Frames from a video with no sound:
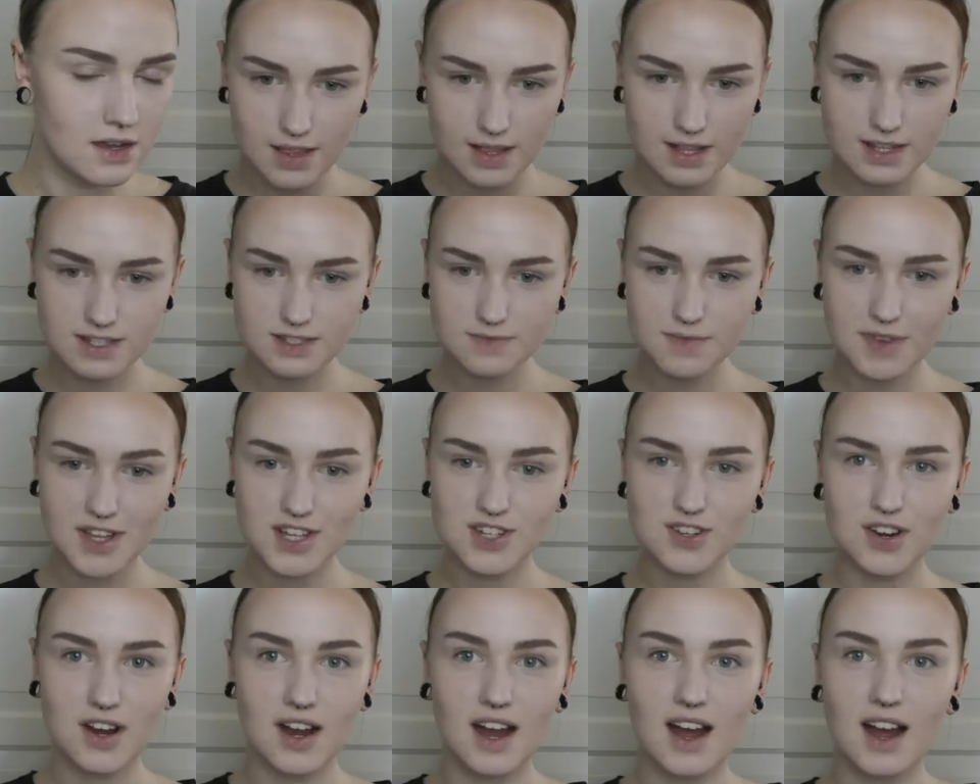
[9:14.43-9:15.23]
This
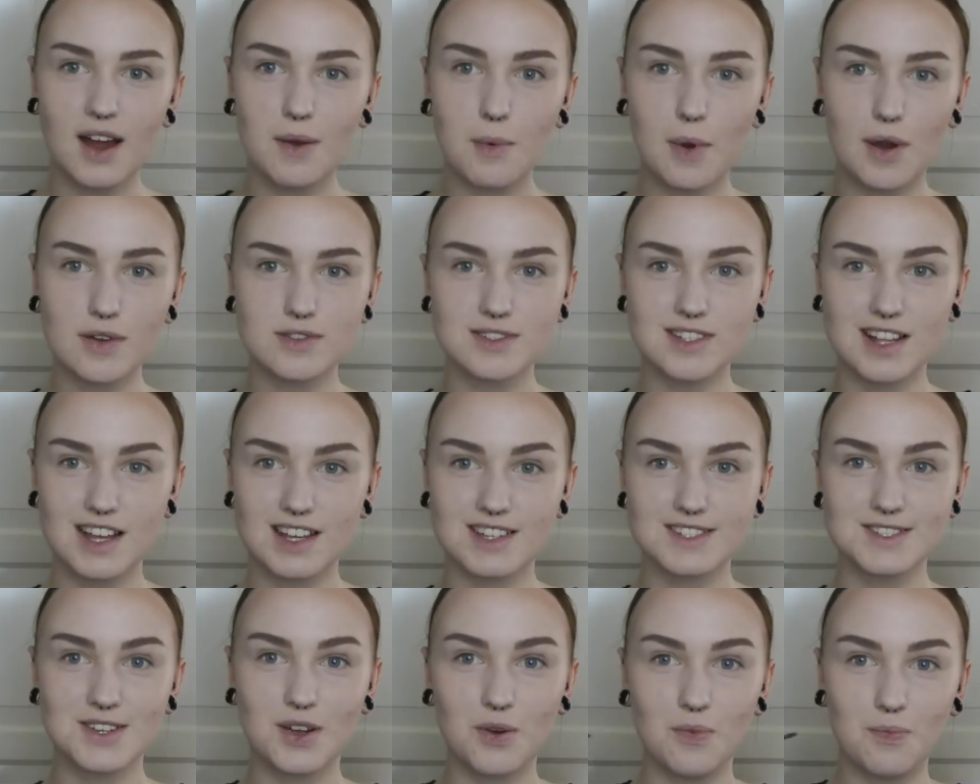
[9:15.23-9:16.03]
makes your eyebrows
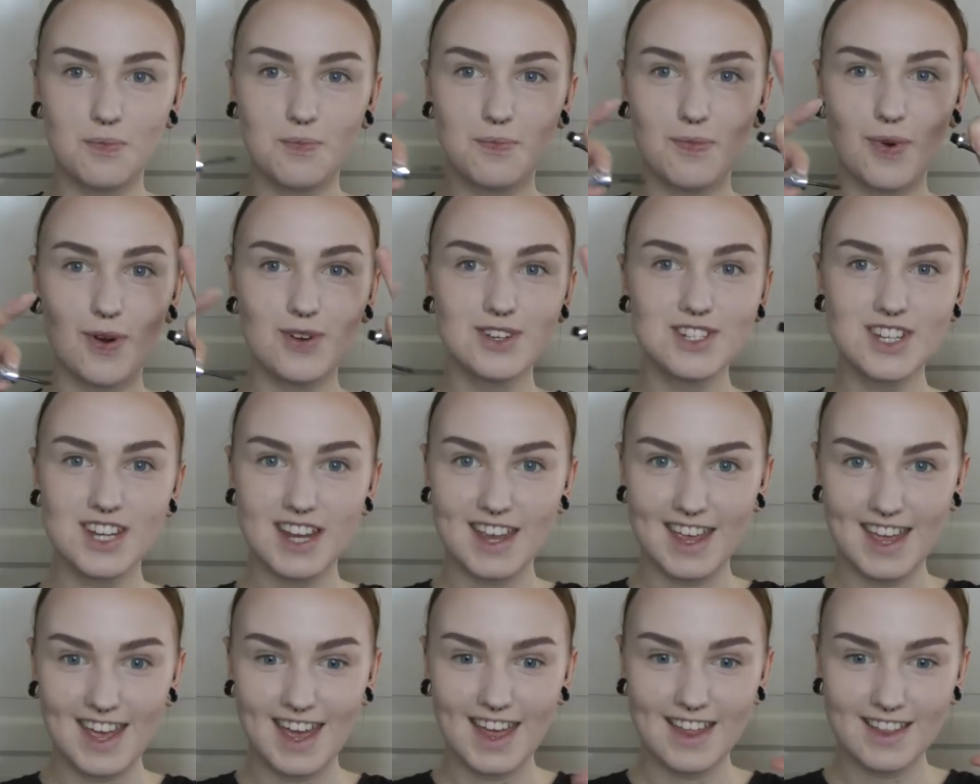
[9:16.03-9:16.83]
like so
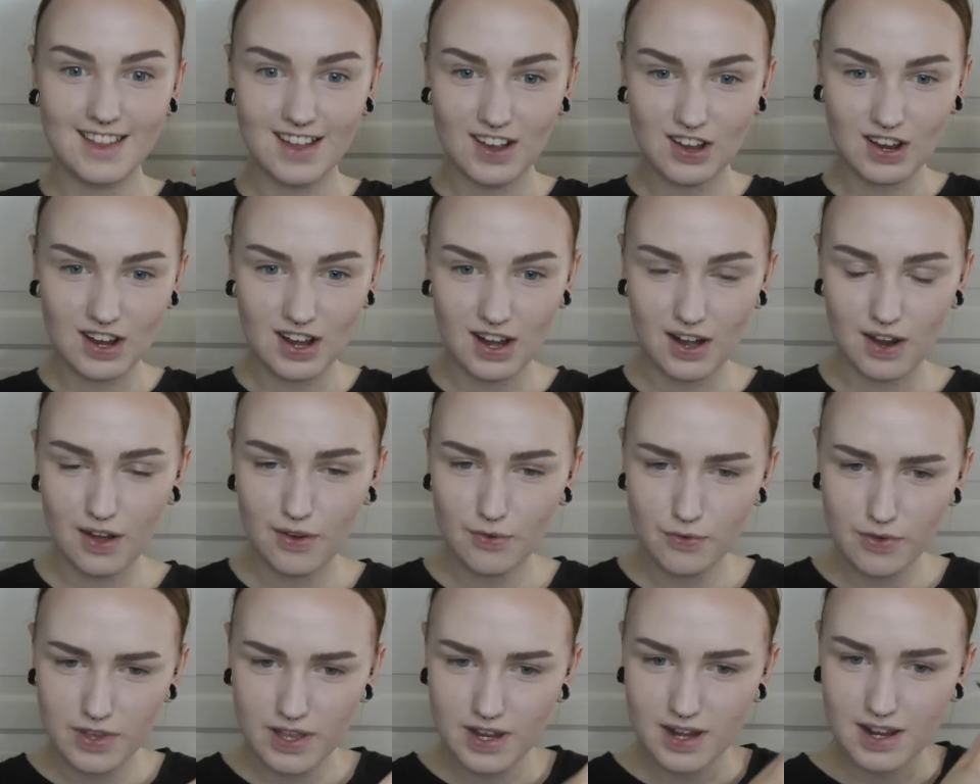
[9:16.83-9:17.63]
bushy, and I
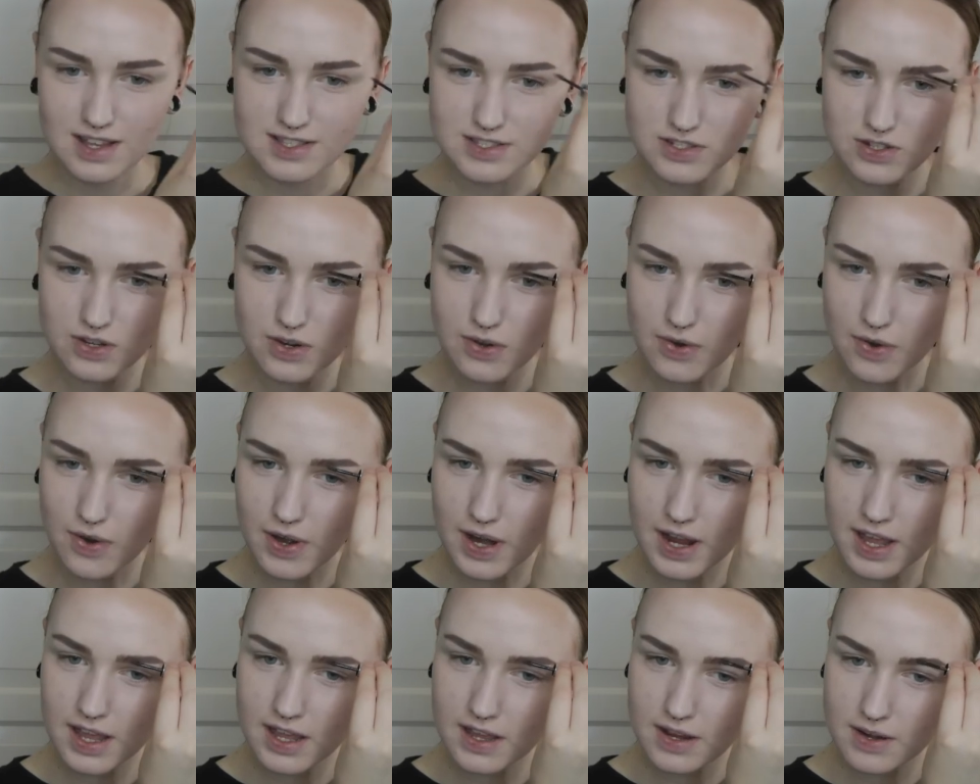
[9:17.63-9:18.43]
love it. It's
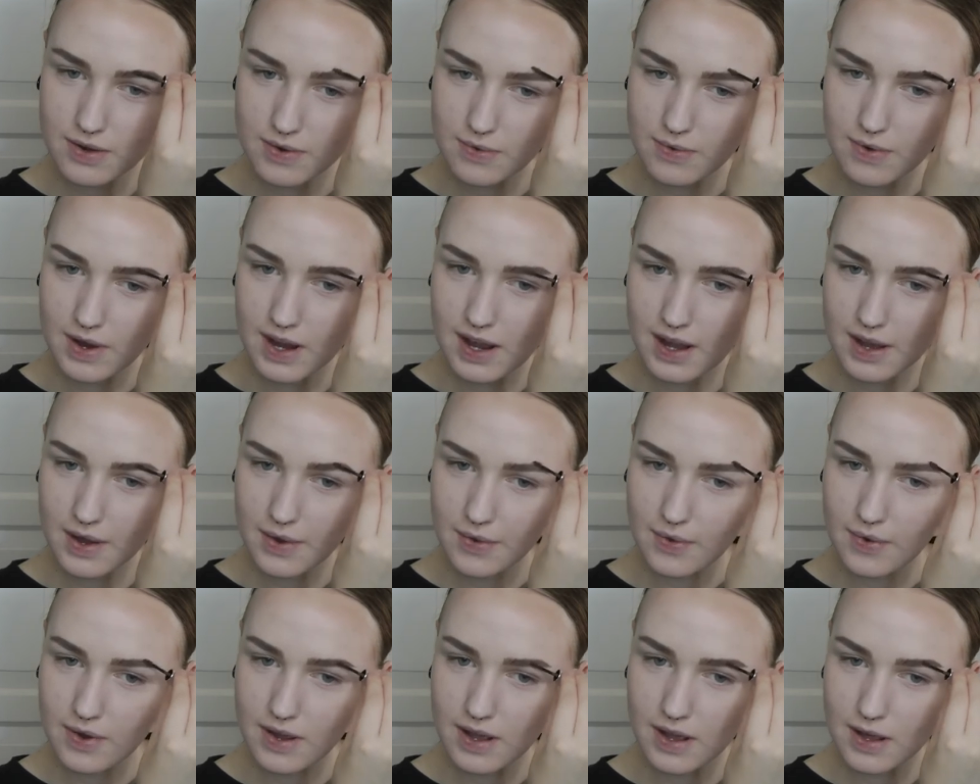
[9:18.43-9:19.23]
great.
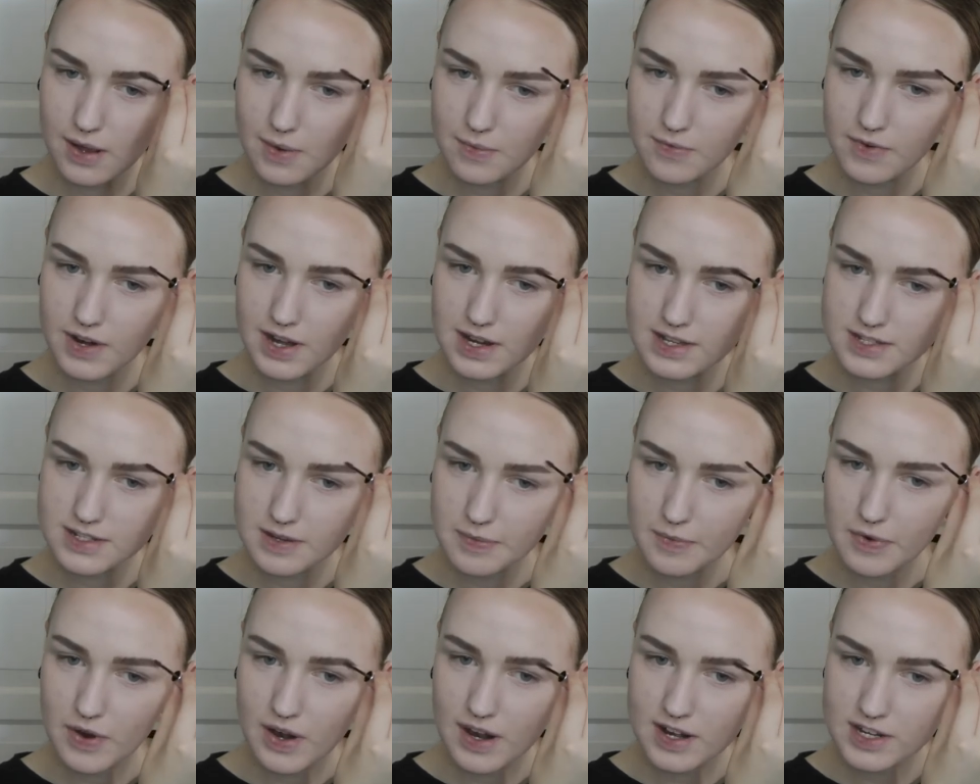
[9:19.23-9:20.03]
Wow, I'm really
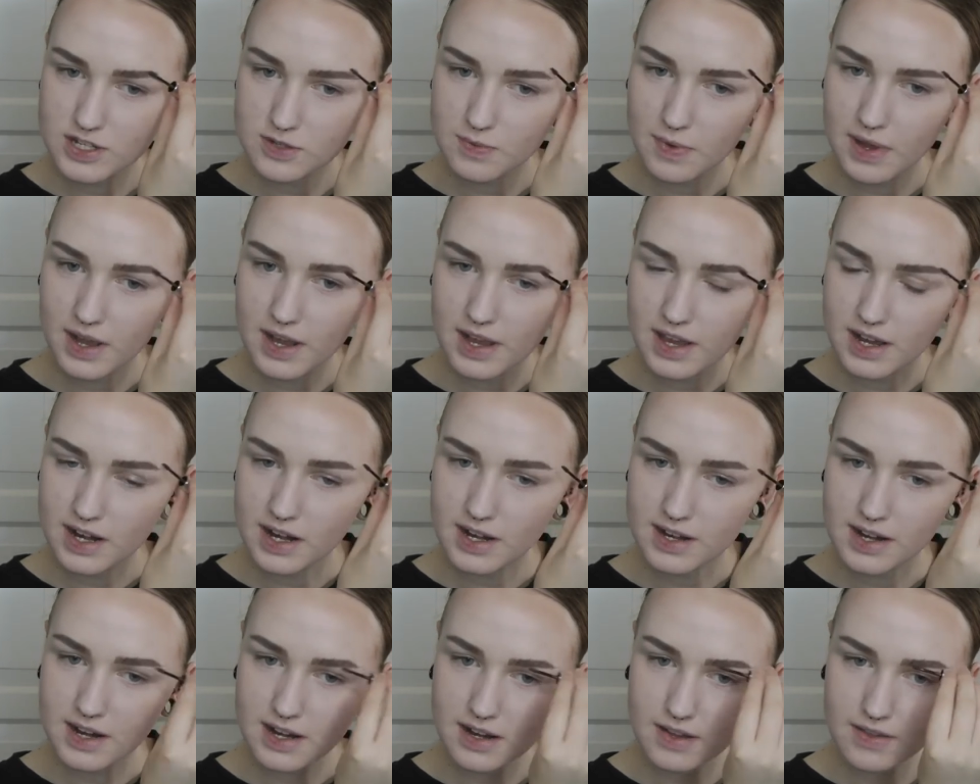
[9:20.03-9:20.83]
surprised by it.
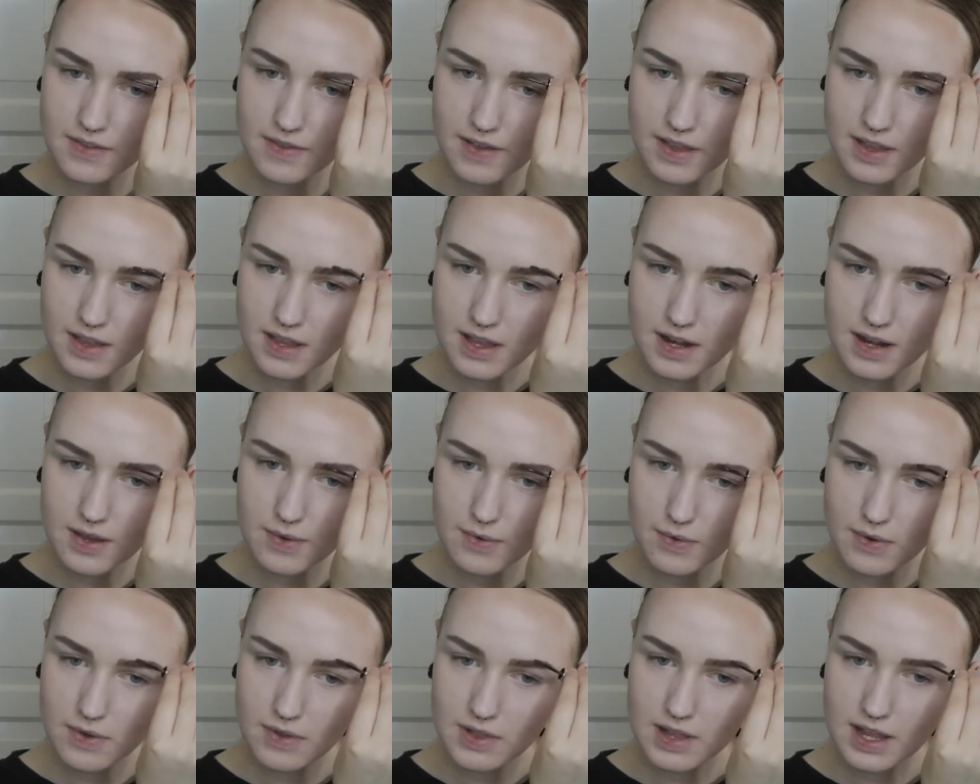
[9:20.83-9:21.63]
I didn't think that
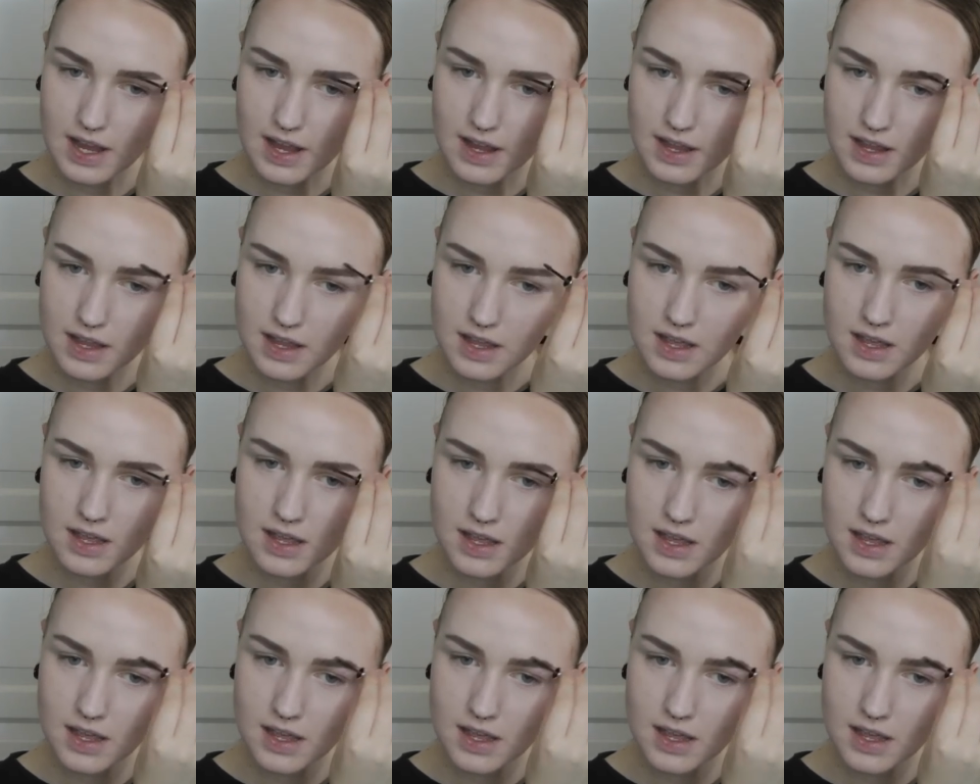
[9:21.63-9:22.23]
it would like